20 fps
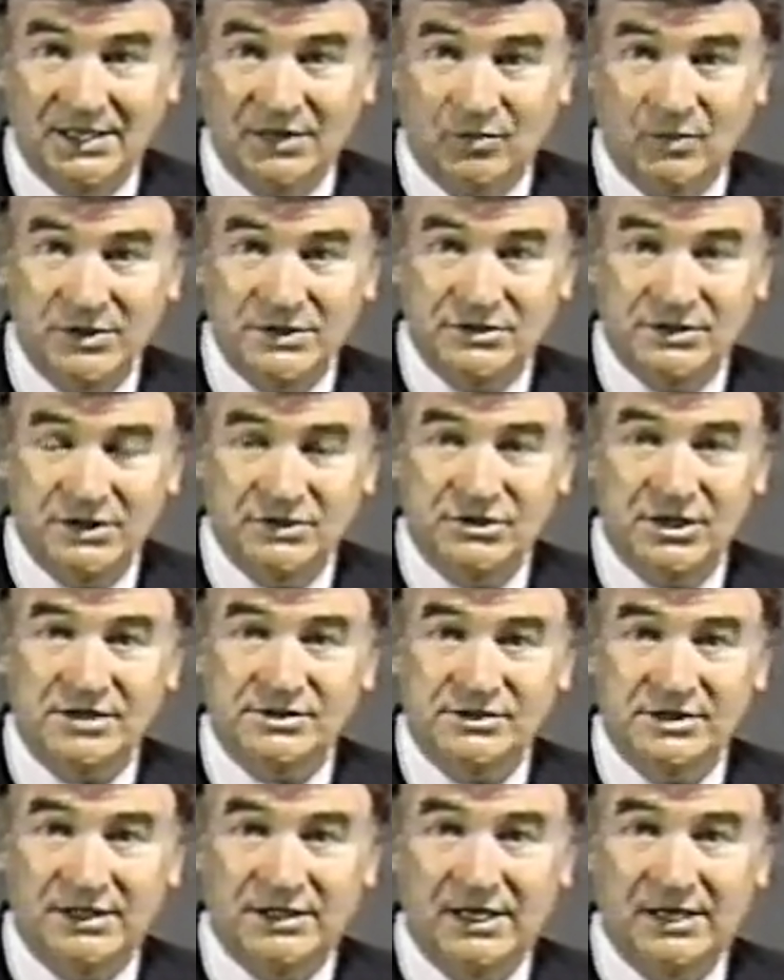We
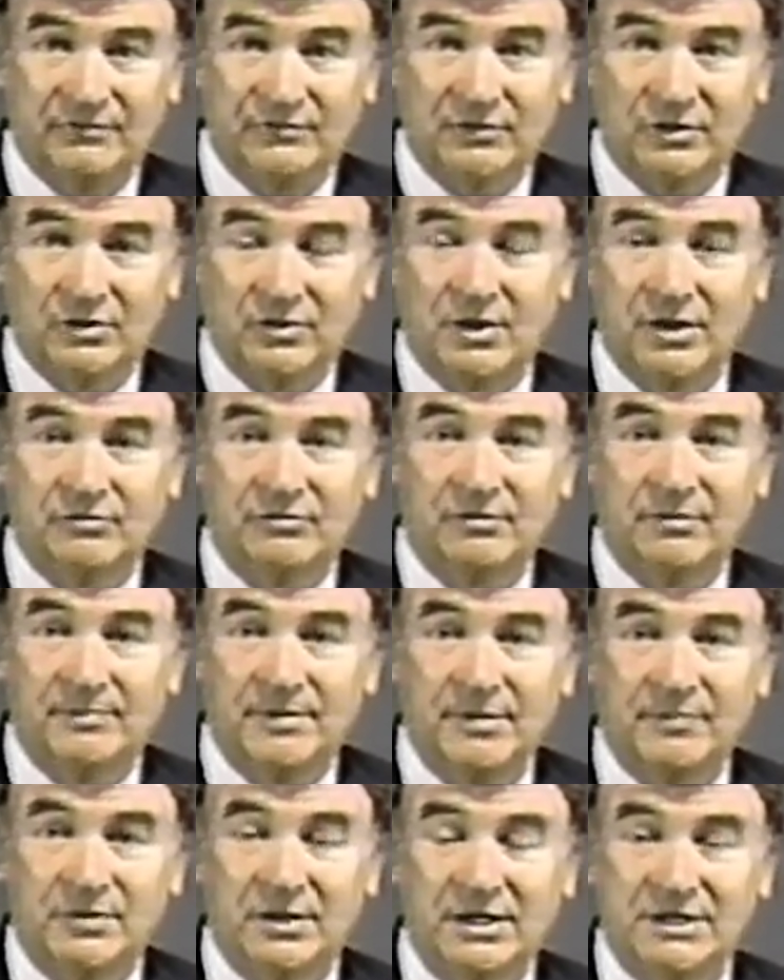suggested that if we're going to
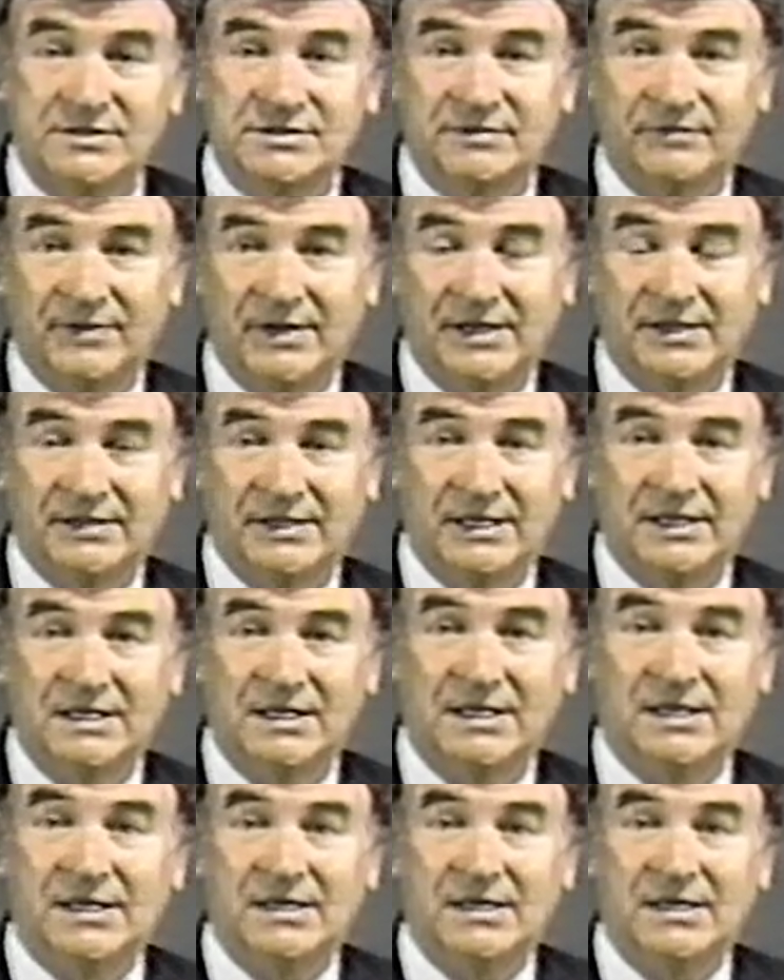remember lists of anything,